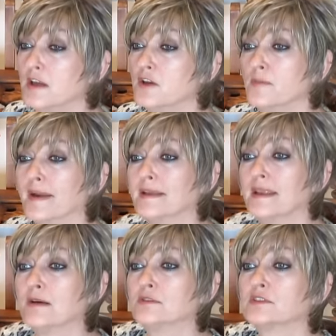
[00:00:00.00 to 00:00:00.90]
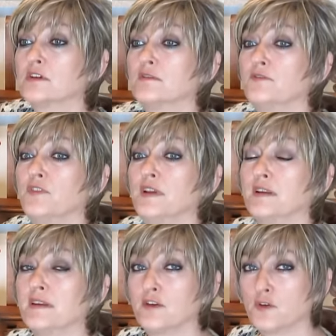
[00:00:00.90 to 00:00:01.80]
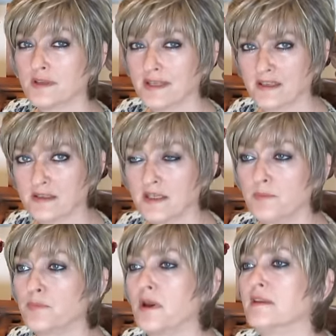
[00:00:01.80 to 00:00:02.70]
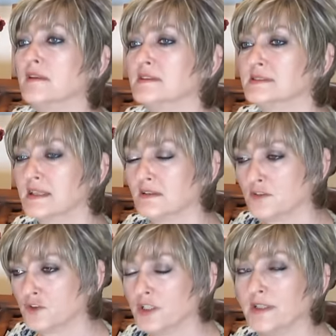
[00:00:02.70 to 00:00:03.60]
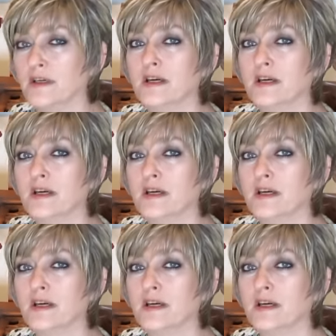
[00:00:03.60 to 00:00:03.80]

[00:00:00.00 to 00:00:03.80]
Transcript: you might now start feeling that you can take a deep breath and it's like, good,